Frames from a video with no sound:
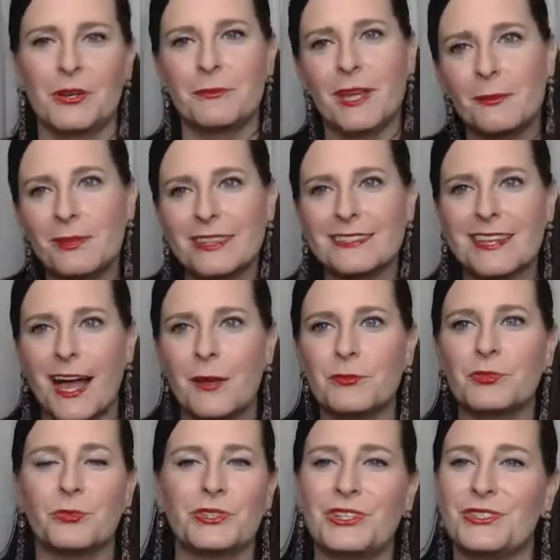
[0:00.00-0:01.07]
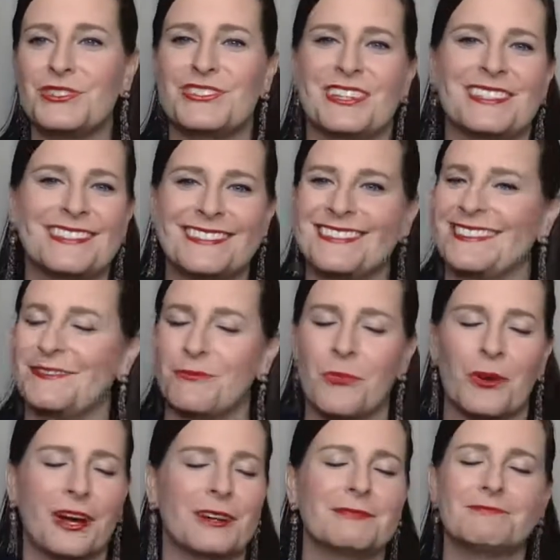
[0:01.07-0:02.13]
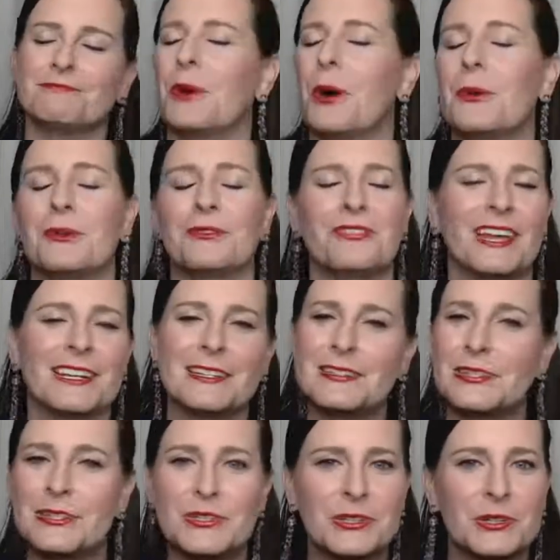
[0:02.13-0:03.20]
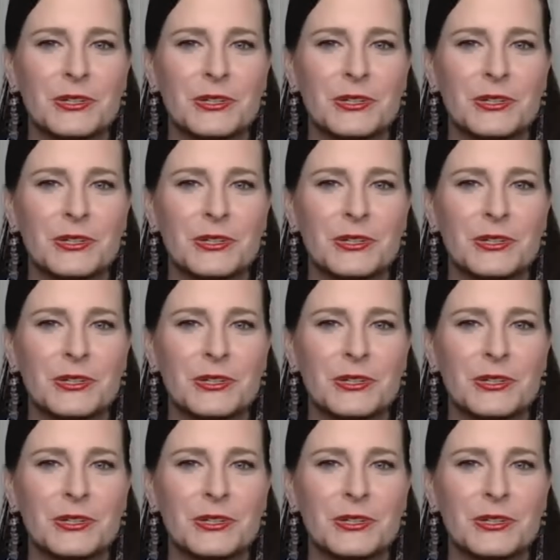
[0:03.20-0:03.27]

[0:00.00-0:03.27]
or maybe the times where you just weren't motivated to do it.